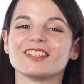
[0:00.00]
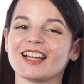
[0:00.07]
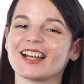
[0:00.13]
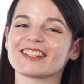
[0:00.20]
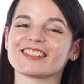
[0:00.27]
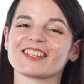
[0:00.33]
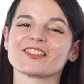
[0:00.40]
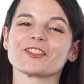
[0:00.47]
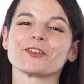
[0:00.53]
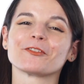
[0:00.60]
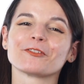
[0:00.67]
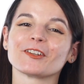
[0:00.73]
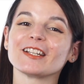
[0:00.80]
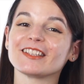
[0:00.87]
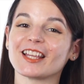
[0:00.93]
Access your
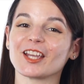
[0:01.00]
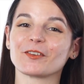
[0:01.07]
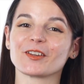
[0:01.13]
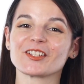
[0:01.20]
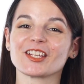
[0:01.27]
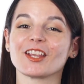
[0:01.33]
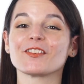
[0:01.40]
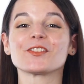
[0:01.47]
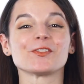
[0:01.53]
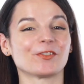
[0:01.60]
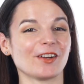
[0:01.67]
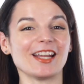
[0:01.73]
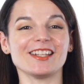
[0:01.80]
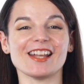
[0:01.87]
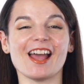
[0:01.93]
free language gifts
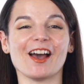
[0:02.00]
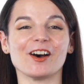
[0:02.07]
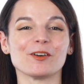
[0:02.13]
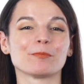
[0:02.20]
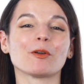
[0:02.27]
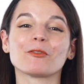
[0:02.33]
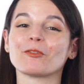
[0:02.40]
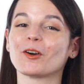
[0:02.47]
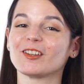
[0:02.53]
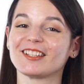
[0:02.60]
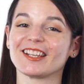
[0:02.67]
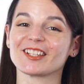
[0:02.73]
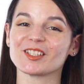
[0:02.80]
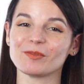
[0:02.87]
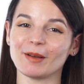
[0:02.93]
right now before
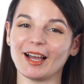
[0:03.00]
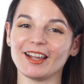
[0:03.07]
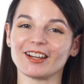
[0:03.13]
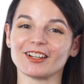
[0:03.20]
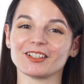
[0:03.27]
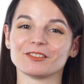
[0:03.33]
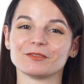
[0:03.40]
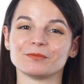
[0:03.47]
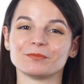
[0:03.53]
they expire.